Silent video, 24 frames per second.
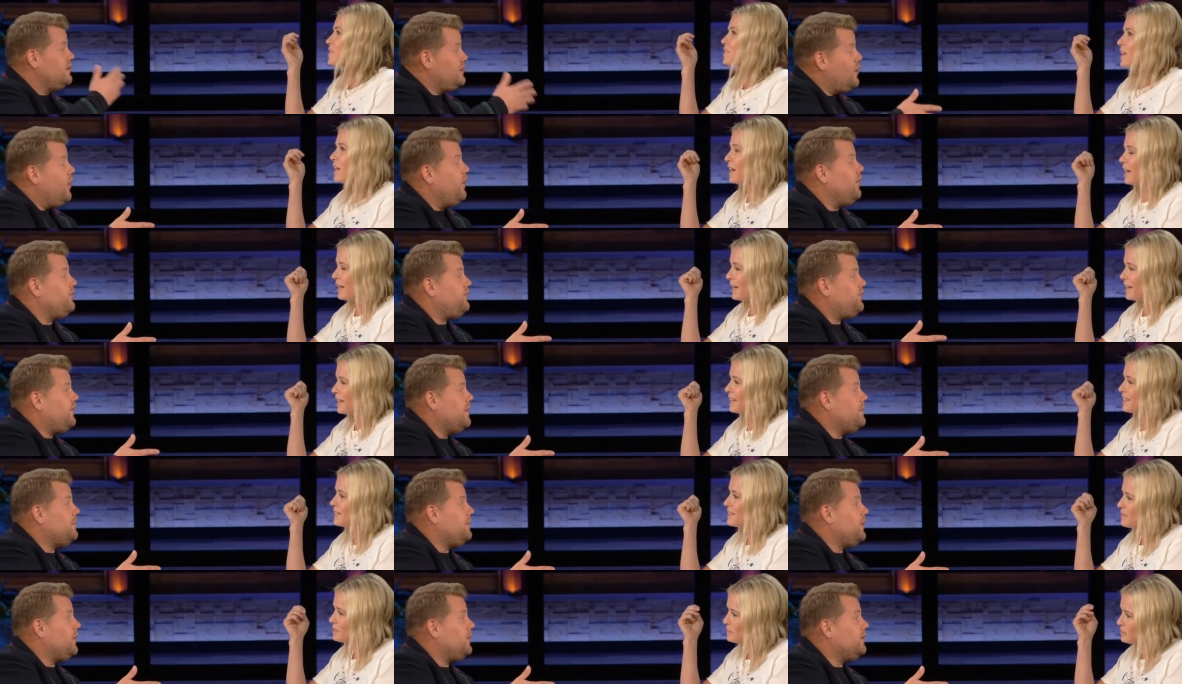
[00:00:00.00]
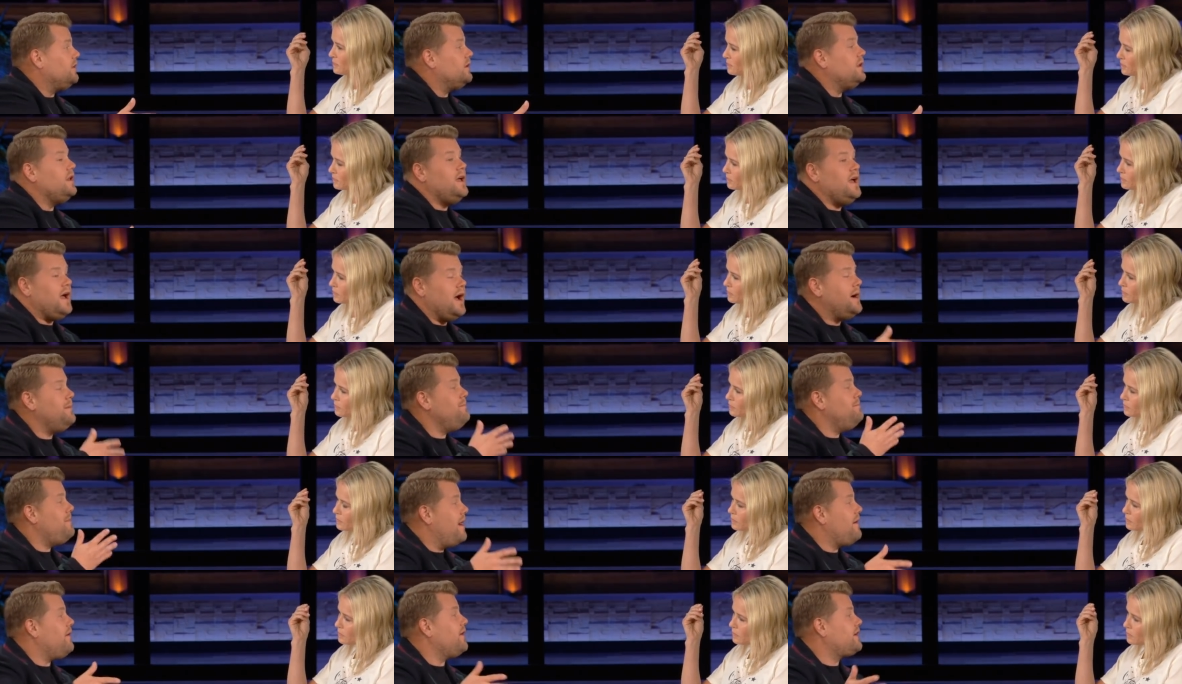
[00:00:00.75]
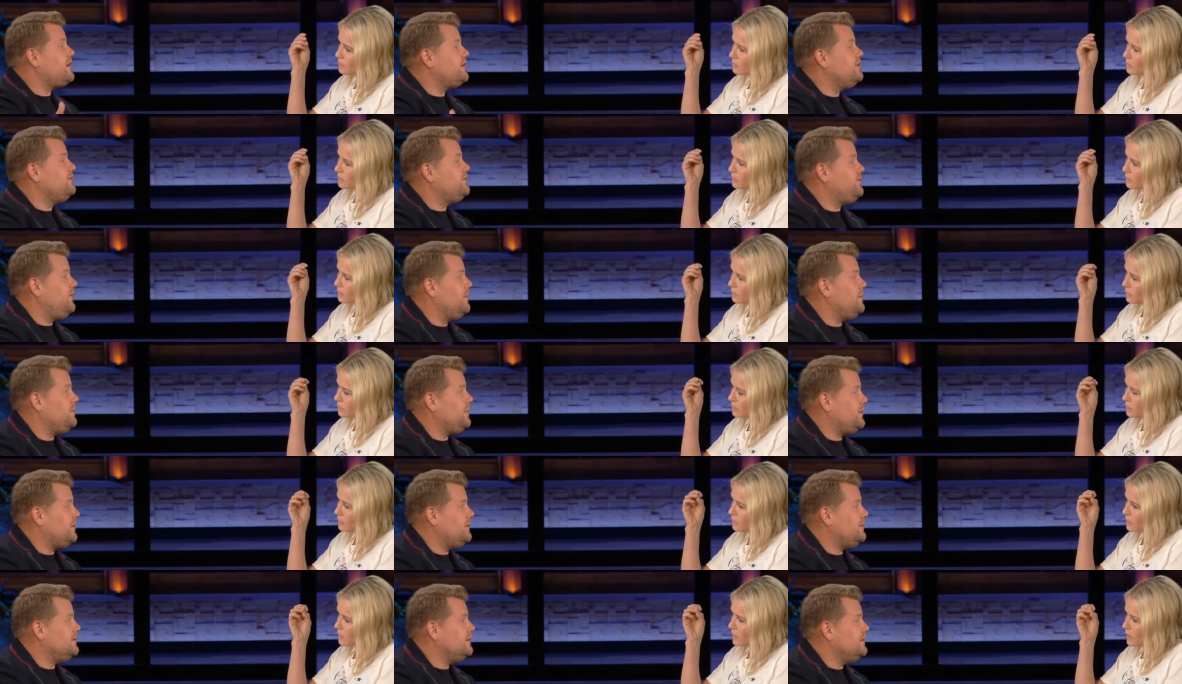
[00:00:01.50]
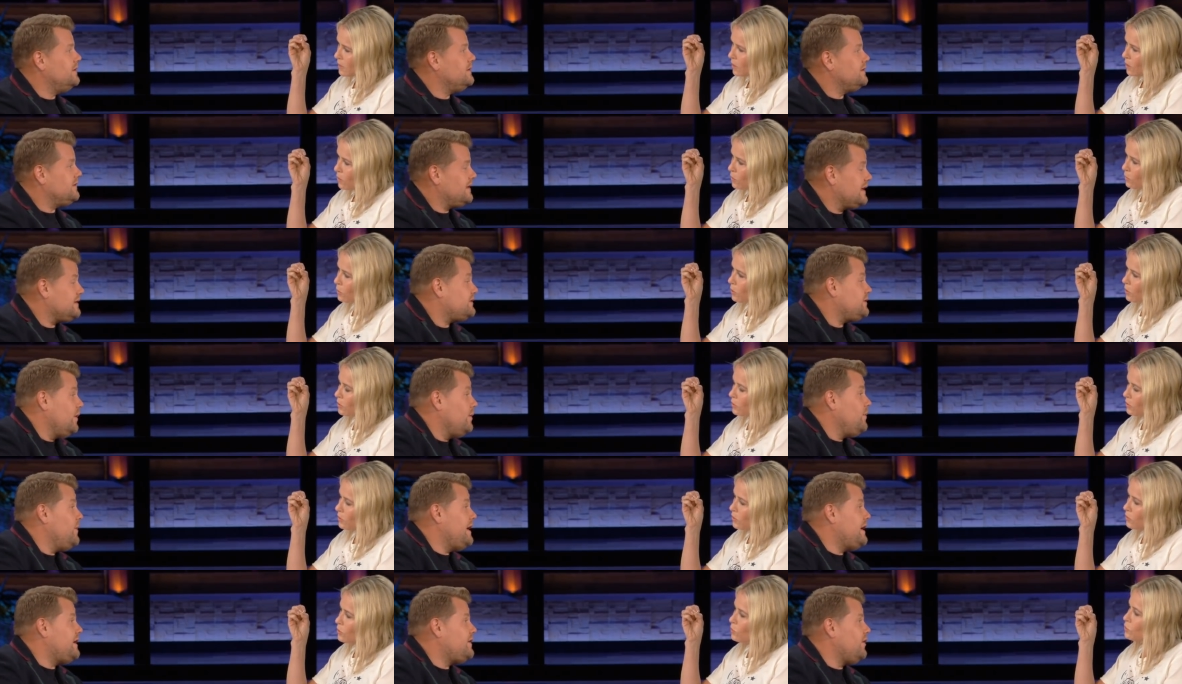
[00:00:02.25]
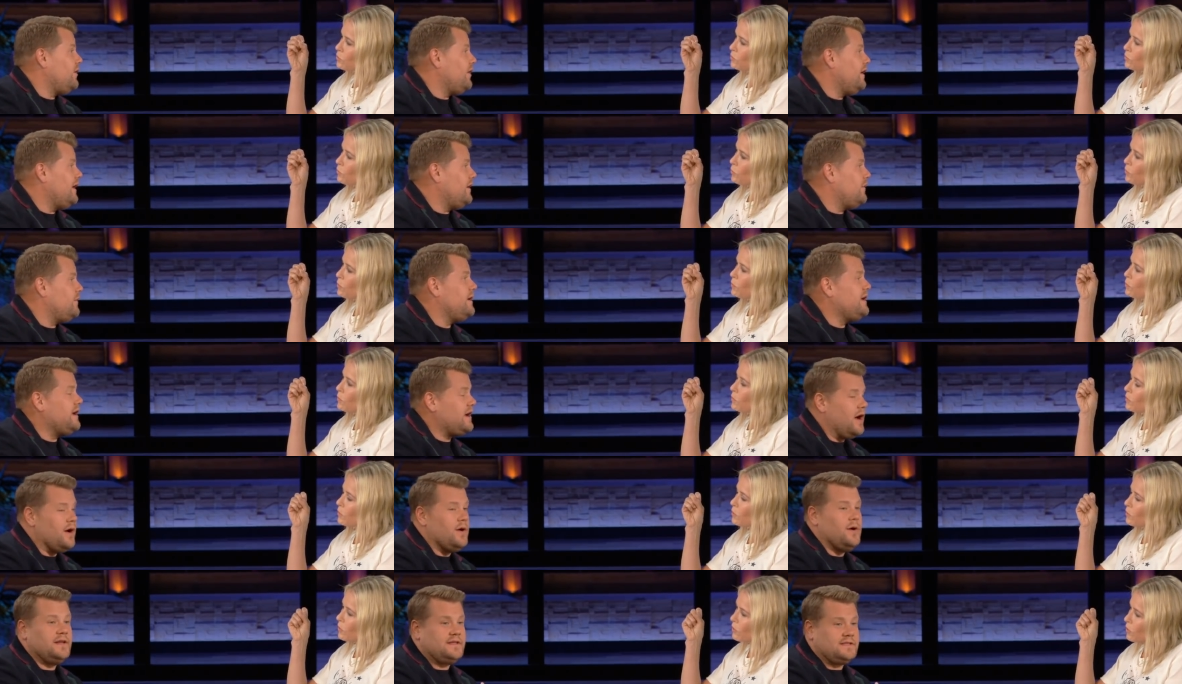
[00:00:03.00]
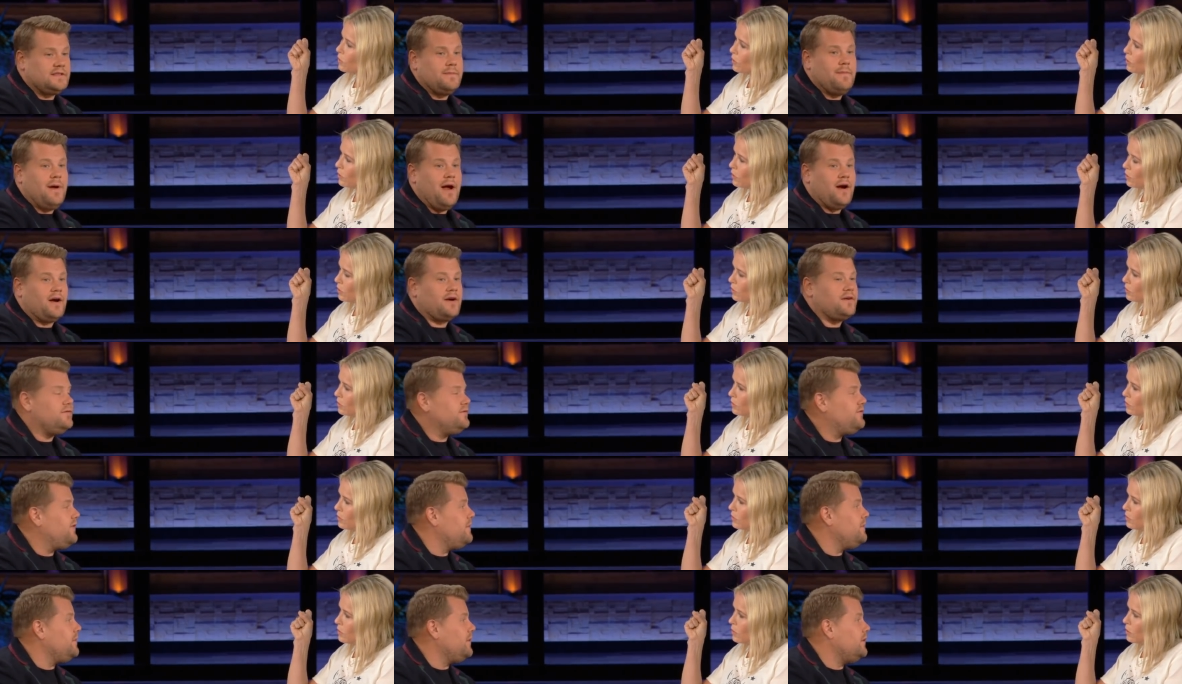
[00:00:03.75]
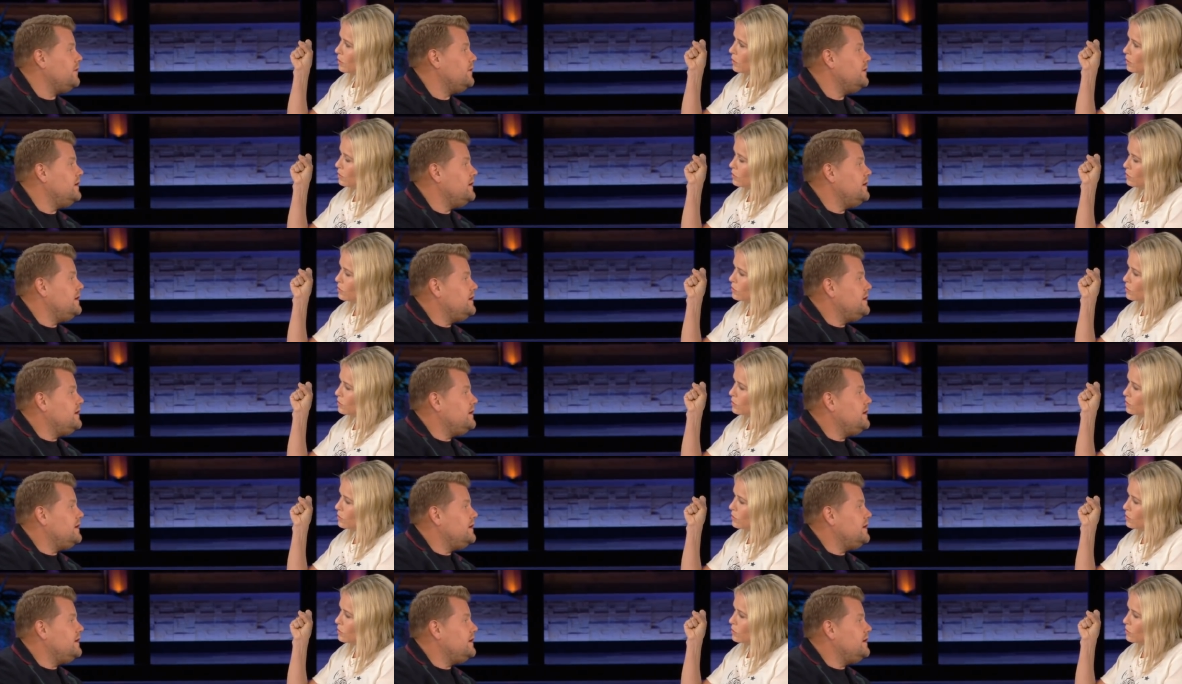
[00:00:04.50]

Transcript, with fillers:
Speaker 1: okay. your football American football. That's what we call it. We go, it's American football.